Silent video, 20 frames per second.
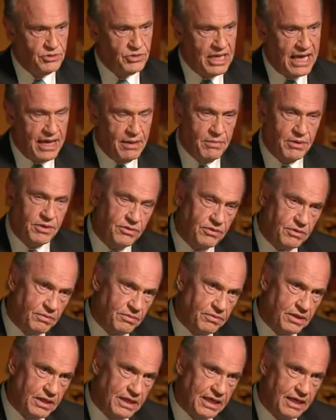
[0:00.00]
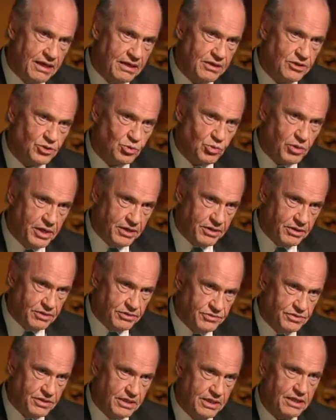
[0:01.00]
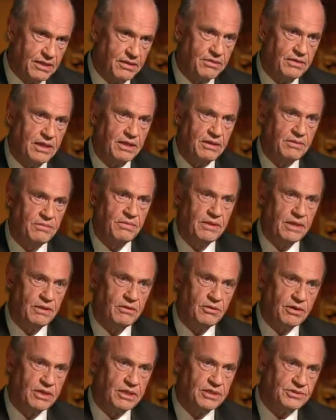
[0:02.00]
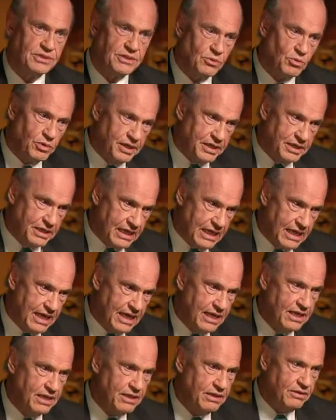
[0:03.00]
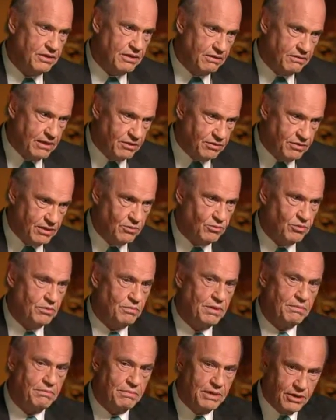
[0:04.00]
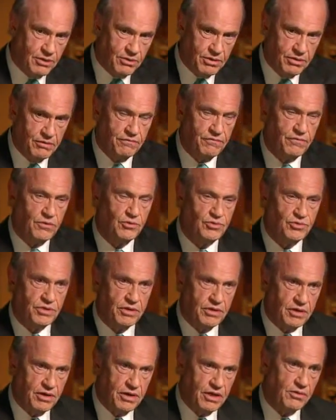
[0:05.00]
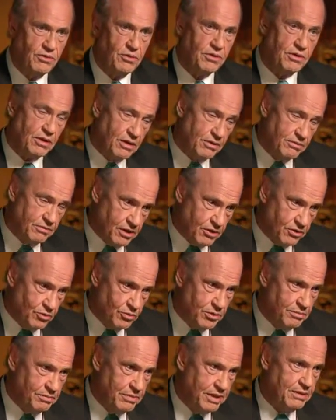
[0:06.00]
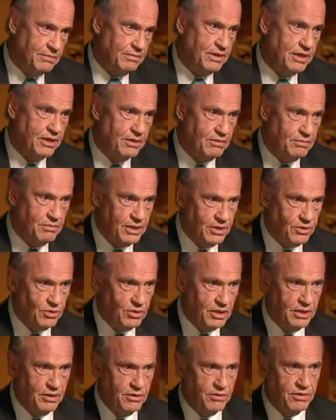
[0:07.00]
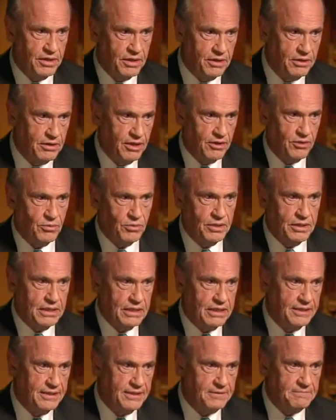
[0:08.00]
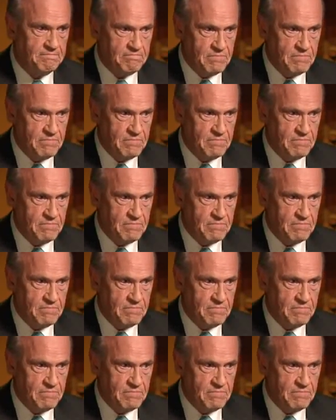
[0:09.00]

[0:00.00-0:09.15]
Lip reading: examine the candidates' records. They look and see one guy they think would be better in the future than another. Another one might make a better leader than another one.